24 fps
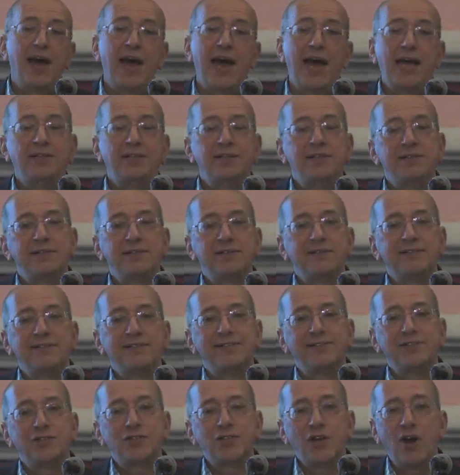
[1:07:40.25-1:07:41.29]
And
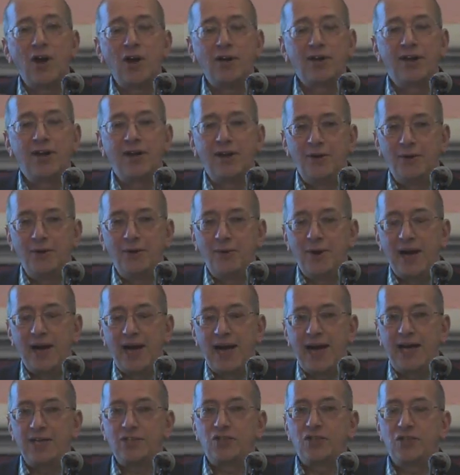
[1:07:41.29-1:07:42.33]
Charcot
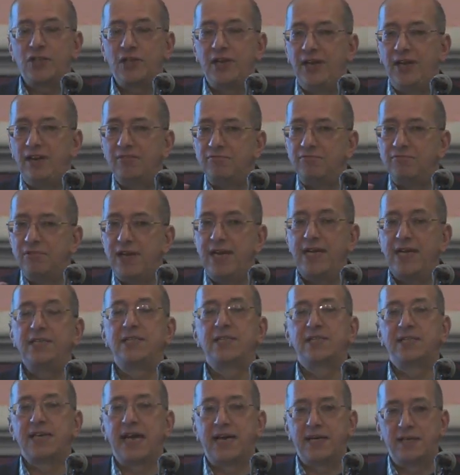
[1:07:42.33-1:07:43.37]
actually
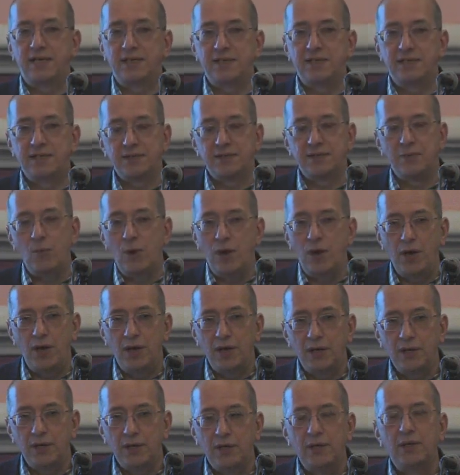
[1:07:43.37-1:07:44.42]
reads Sanders'
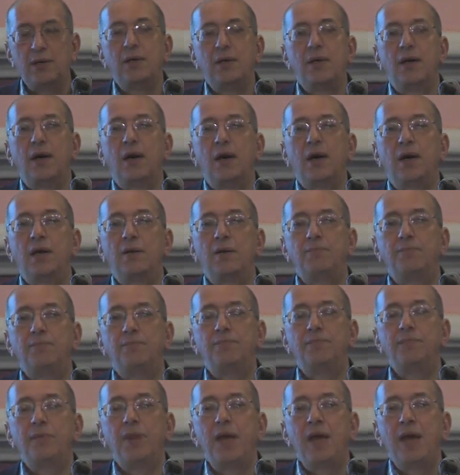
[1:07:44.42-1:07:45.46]
work
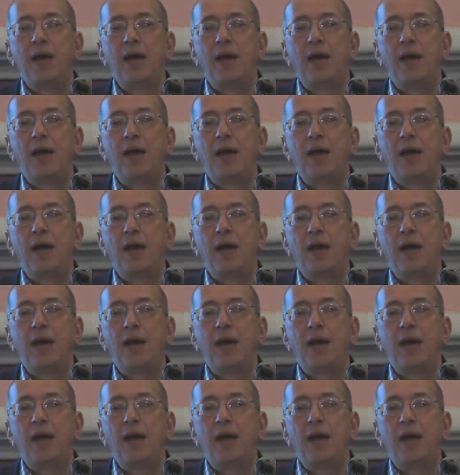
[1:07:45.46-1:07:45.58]
um,